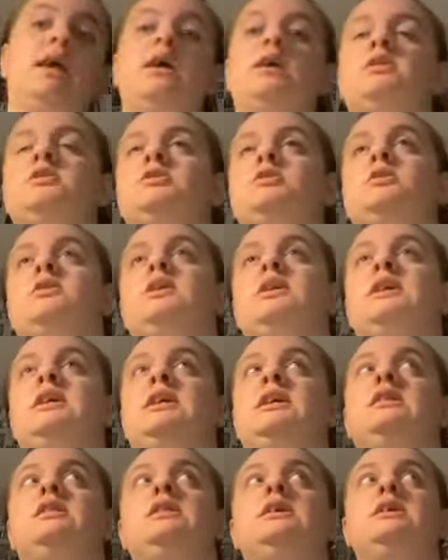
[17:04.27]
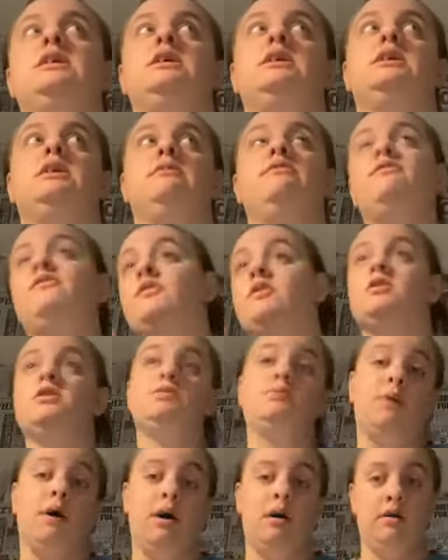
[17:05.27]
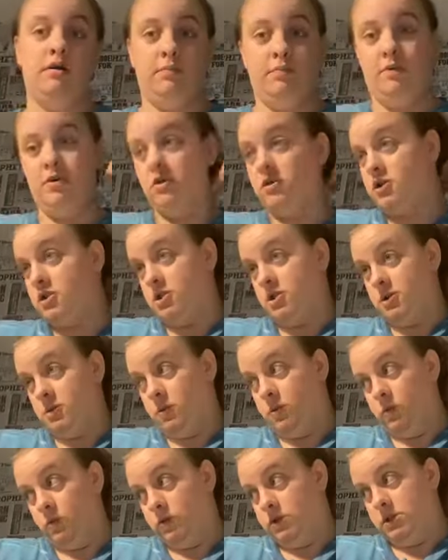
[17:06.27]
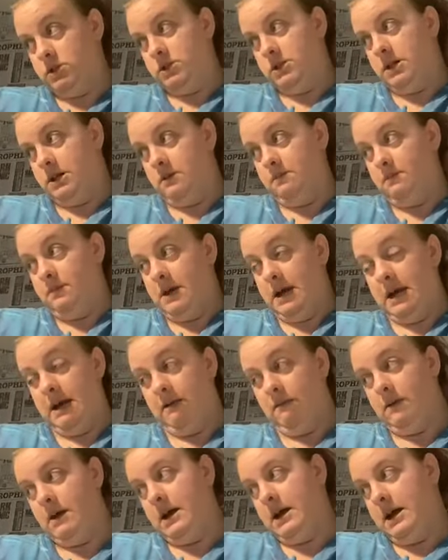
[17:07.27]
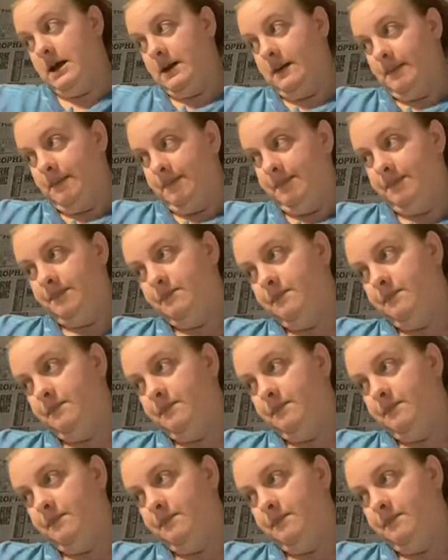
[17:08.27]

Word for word: So in the first part of the book, she talks about um,